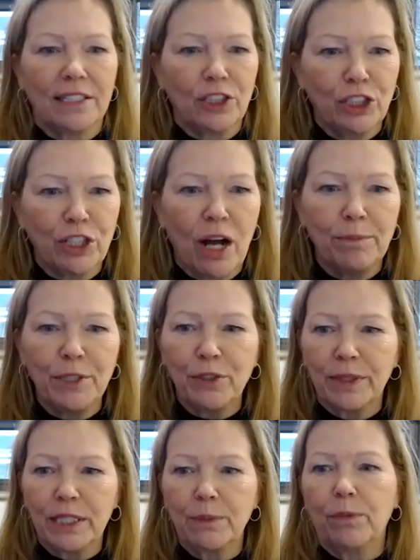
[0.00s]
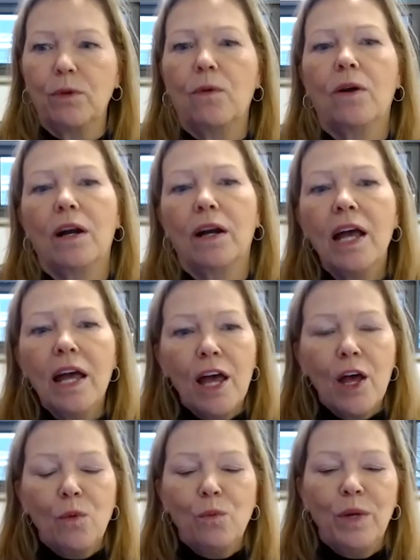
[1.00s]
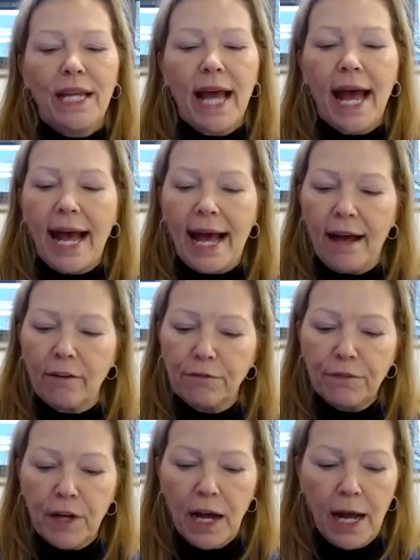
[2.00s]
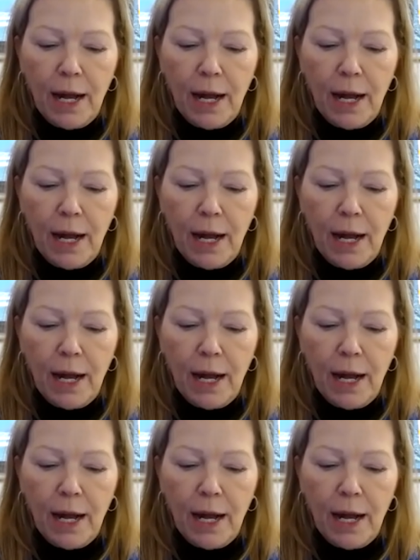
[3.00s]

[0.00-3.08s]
and shops to explore. We have,